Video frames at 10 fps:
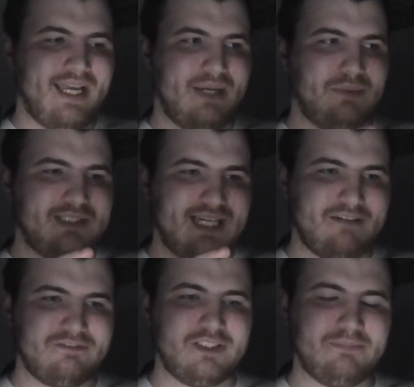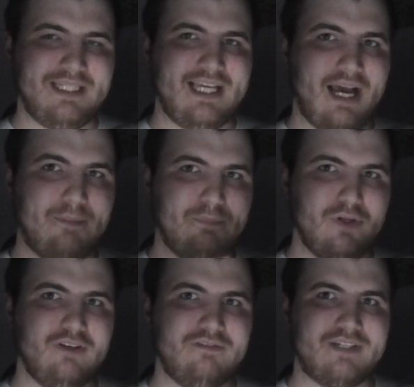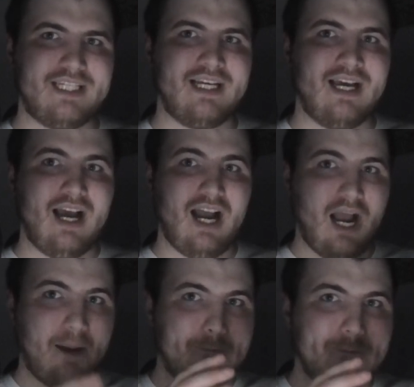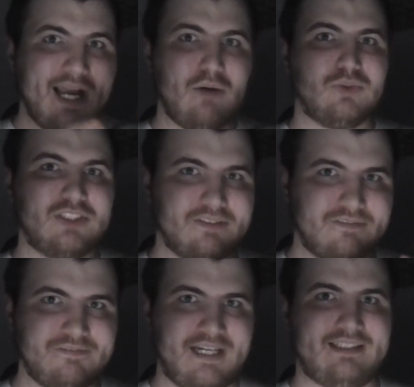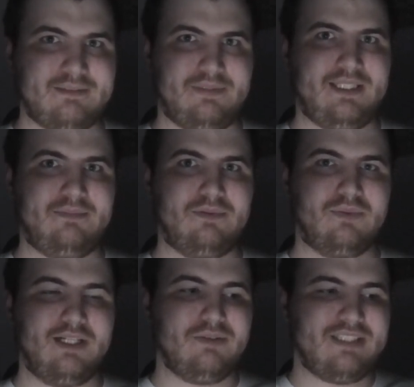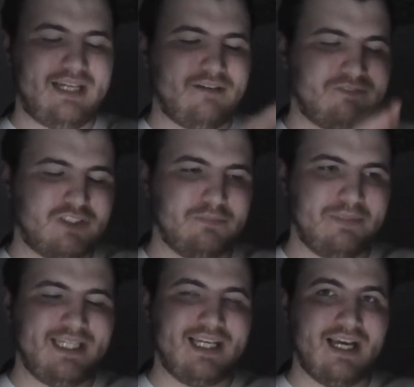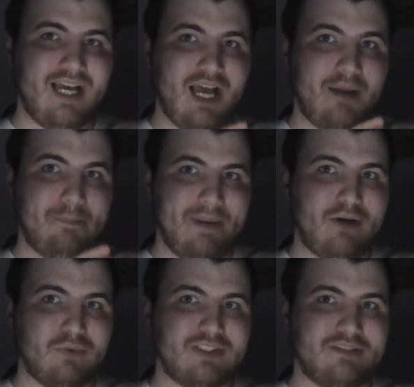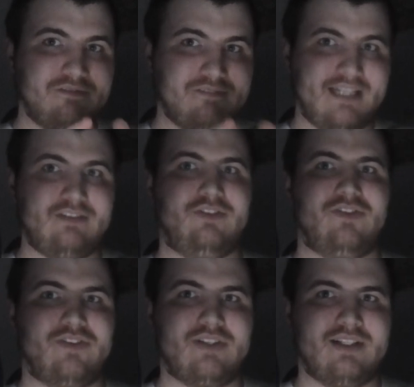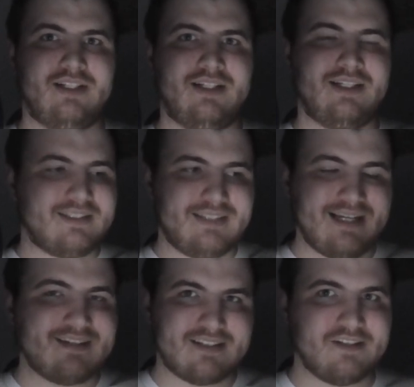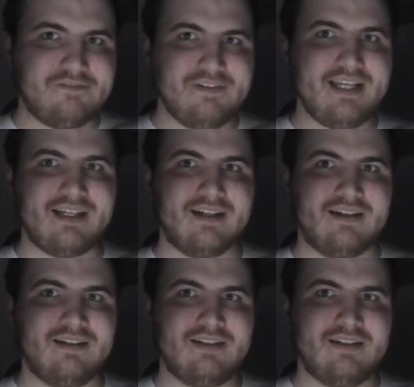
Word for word: It would have to be a movie about fat people. It would have to be about fatness. That's the thing.